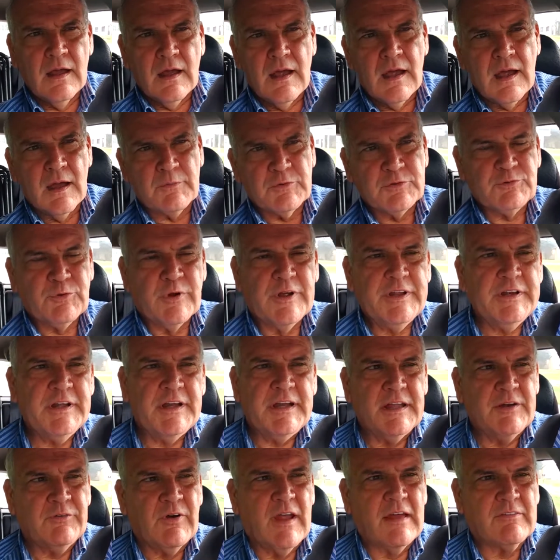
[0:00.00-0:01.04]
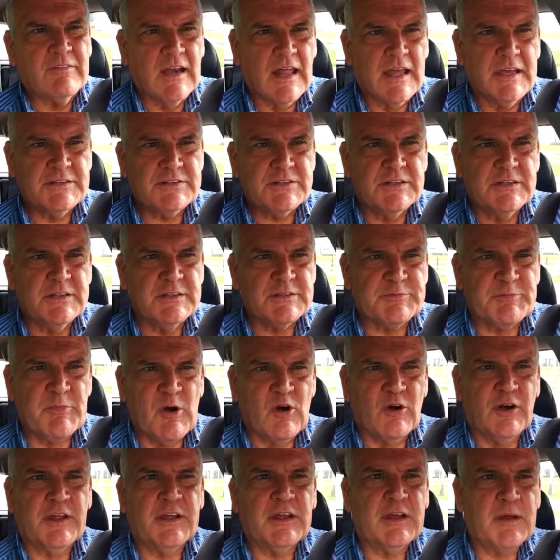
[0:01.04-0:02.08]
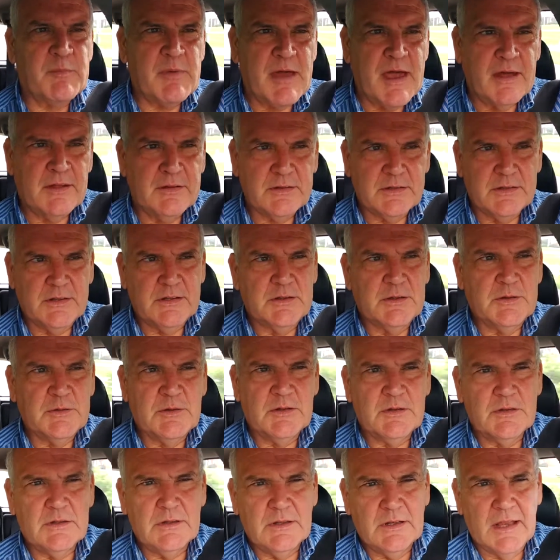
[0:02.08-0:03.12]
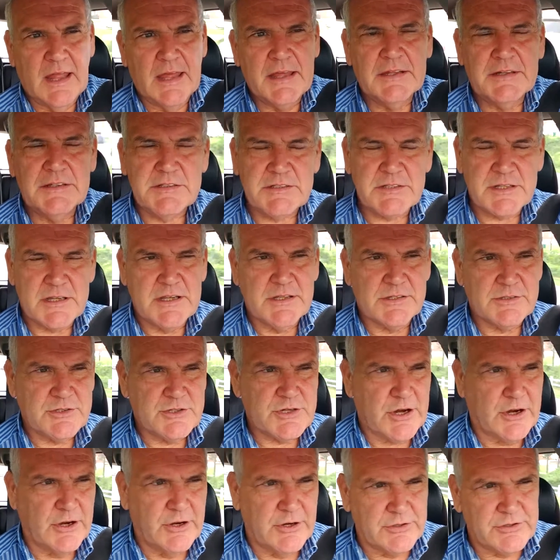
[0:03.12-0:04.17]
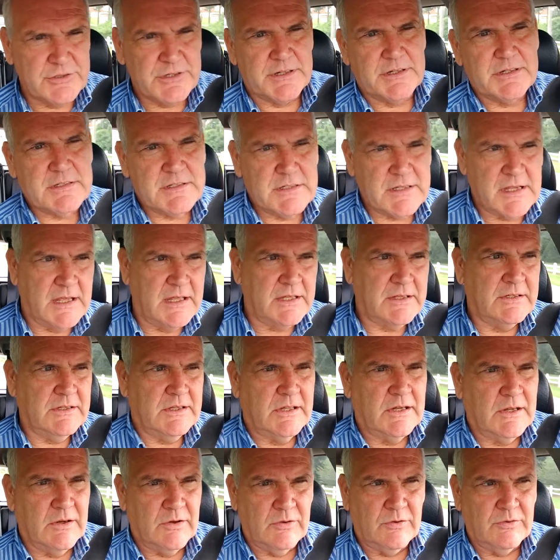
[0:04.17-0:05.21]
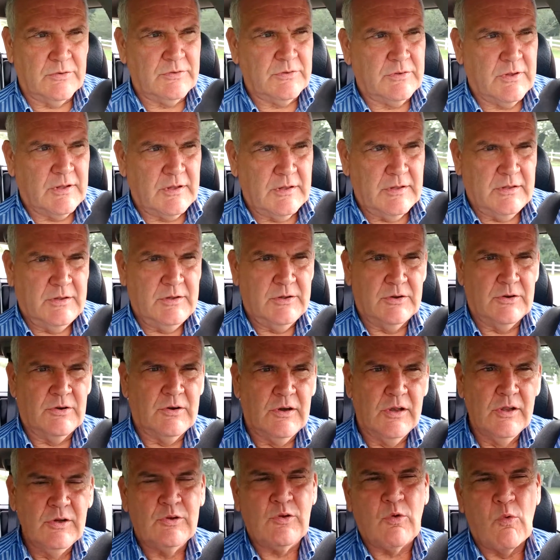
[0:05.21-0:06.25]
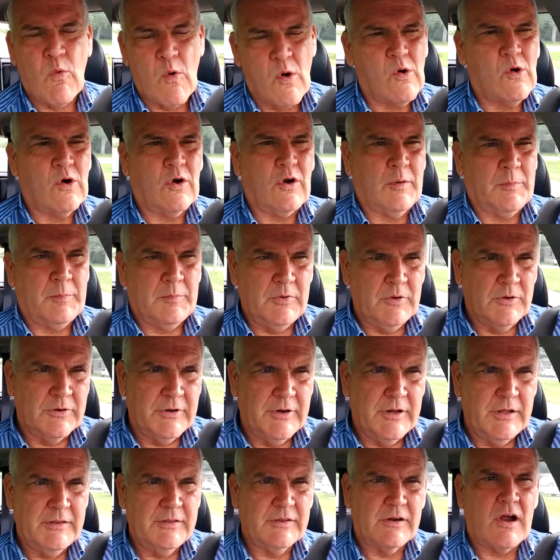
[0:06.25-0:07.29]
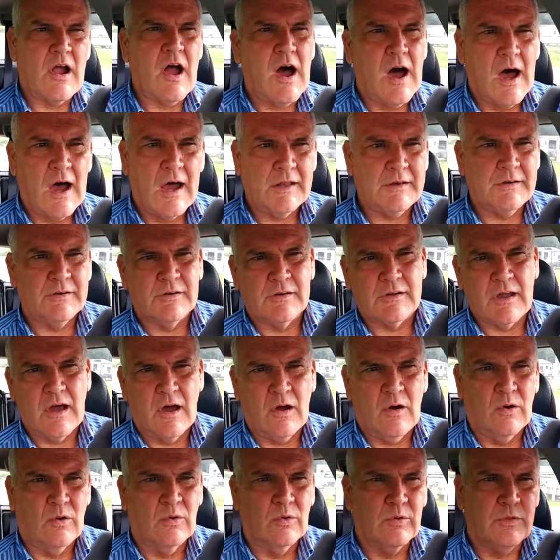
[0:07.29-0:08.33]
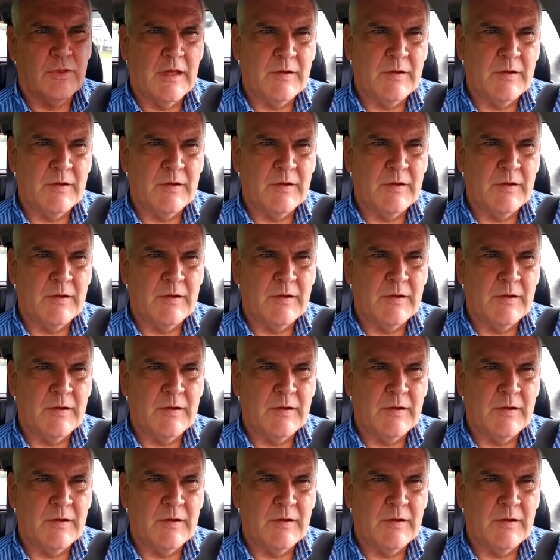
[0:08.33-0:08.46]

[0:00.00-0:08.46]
I was reading in Revelation this morning about the Laodicean church, and it said, you know, you're lukewarm, you're neither hot nor cold.